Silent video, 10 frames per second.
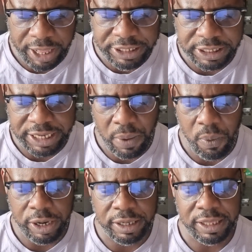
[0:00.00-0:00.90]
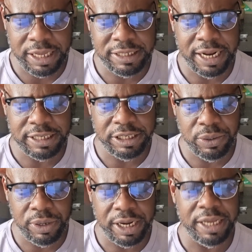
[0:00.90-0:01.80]
she said one of the things that it's
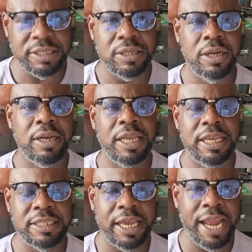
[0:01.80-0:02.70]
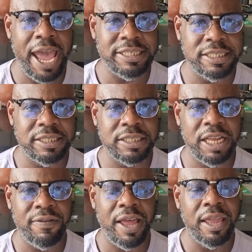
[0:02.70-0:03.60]
doing is these antacids and
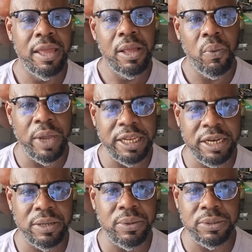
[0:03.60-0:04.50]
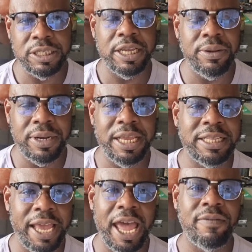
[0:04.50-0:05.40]
stuff, like, we do still
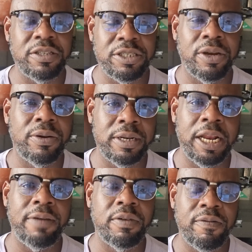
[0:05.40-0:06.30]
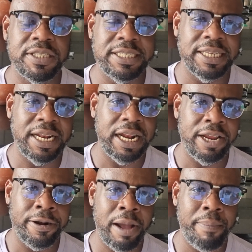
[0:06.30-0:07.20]
need to have a certain level of
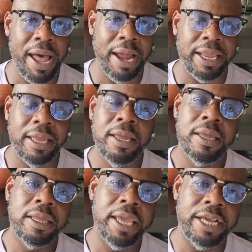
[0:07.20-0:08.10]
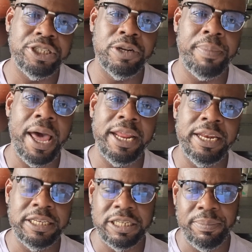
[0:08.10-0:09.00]
acidity in our body. Yes, your body
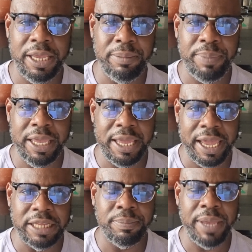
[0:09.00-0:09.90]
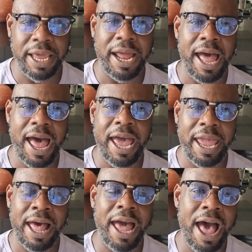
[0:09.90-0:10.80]
needs to be pH, be at a
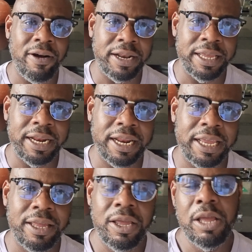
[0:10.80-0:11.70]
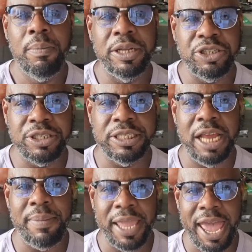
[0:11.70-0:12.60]
high alkalinity, but your
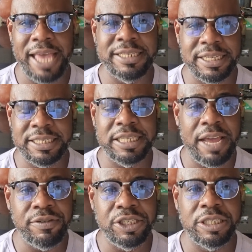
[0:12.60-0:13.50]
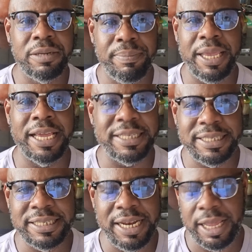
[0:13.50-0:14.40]
stomach acid itself should be
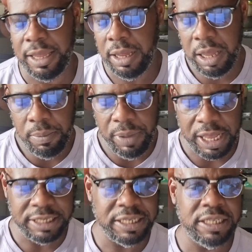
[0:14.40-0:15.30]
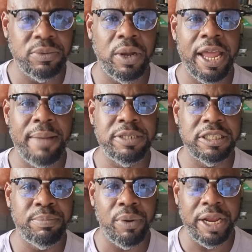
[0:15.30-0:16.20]
acidic, because this is what helps
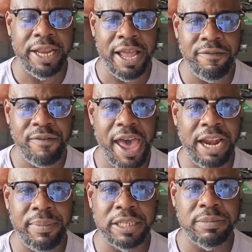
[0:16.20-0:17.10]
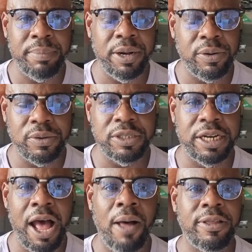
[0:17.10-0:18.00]
us break down vitamins, minerals,
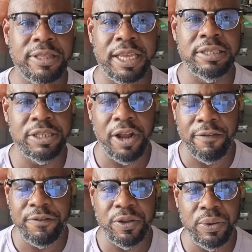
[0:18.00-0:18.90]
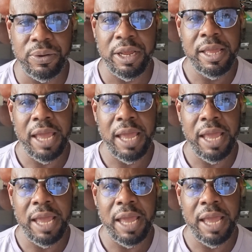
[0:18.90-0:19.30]
and all the things in our food,